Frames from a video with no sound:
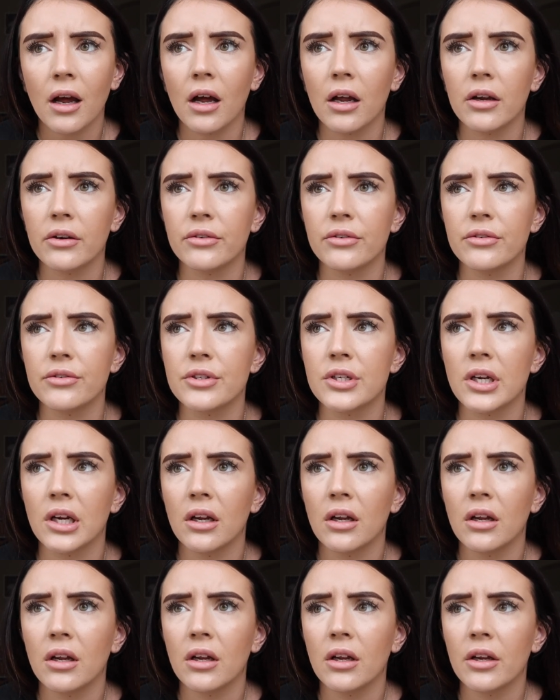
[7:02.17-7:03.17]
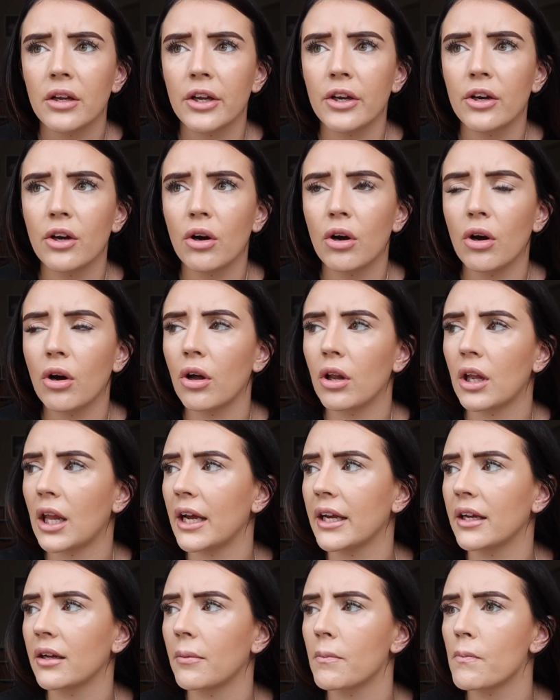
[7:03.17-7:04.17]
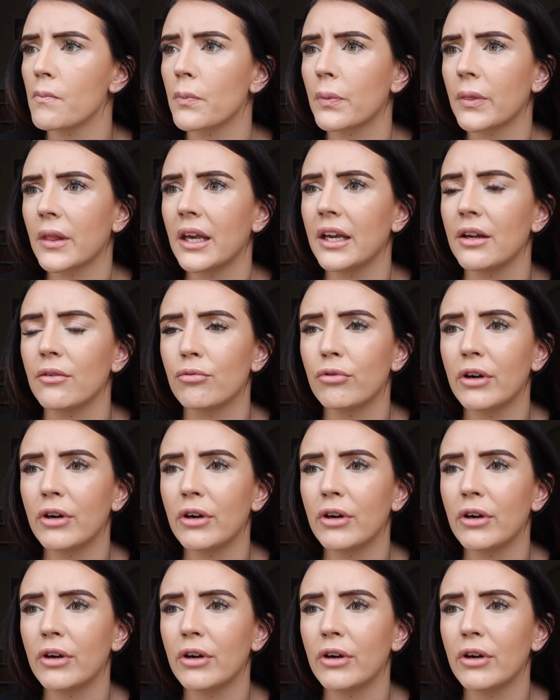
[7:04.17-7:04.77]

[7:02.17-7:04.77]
And, you know, like, it